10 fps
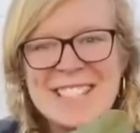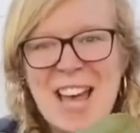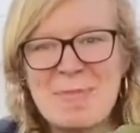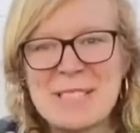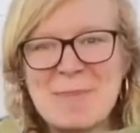
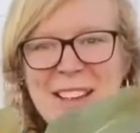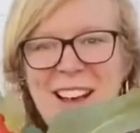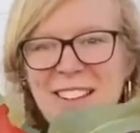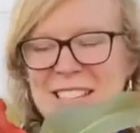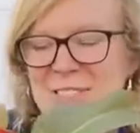up is
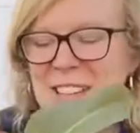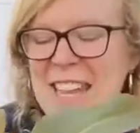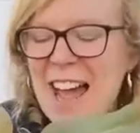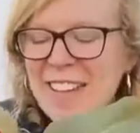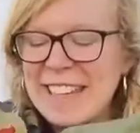Macaulay's
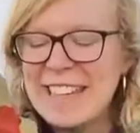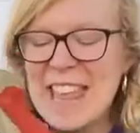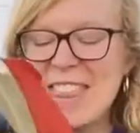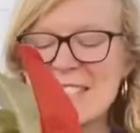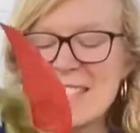Finale.
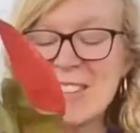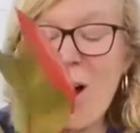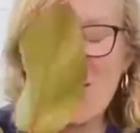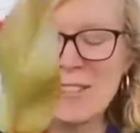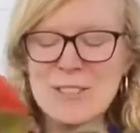This is
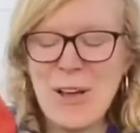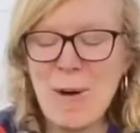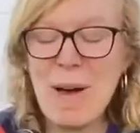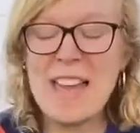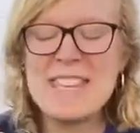also
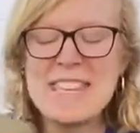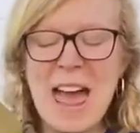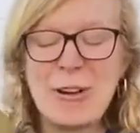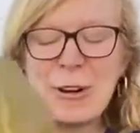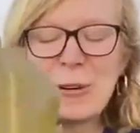
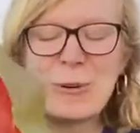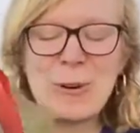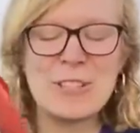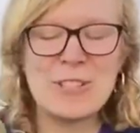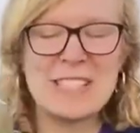another
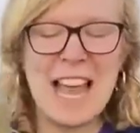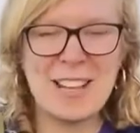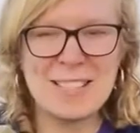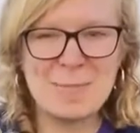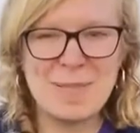gorgeous
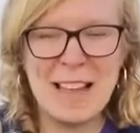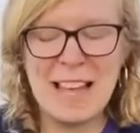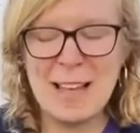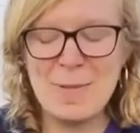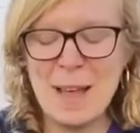
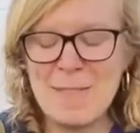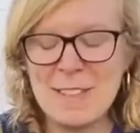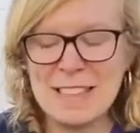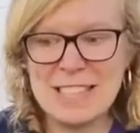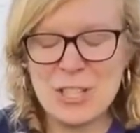
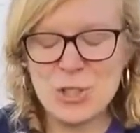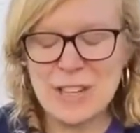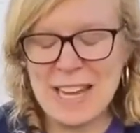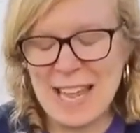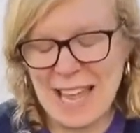
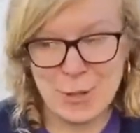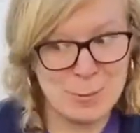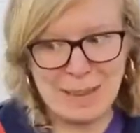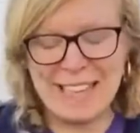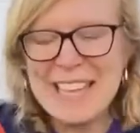philodendron
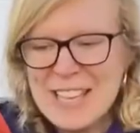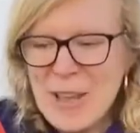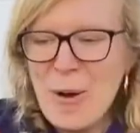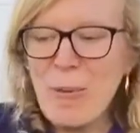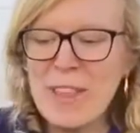
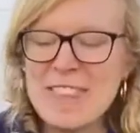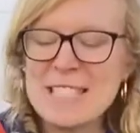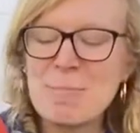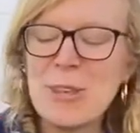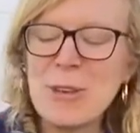houseplant with
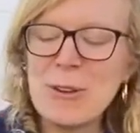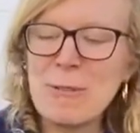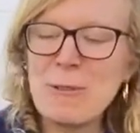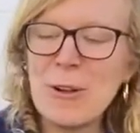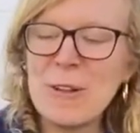its
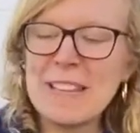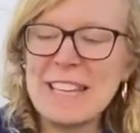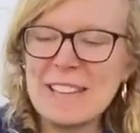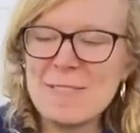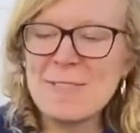beautiful
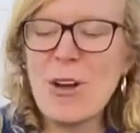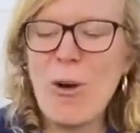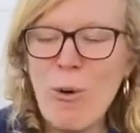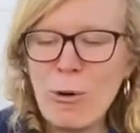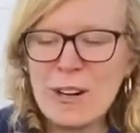leaf,
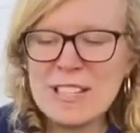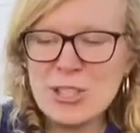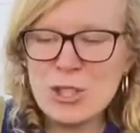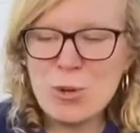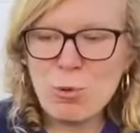
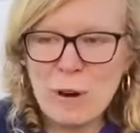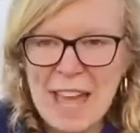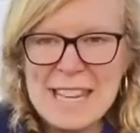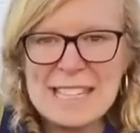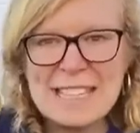orange and
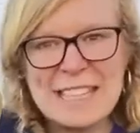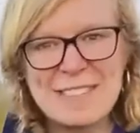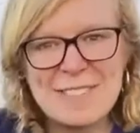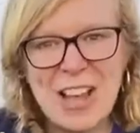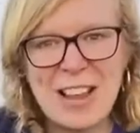red
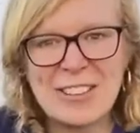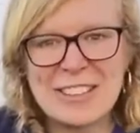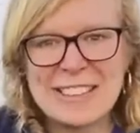leaf color.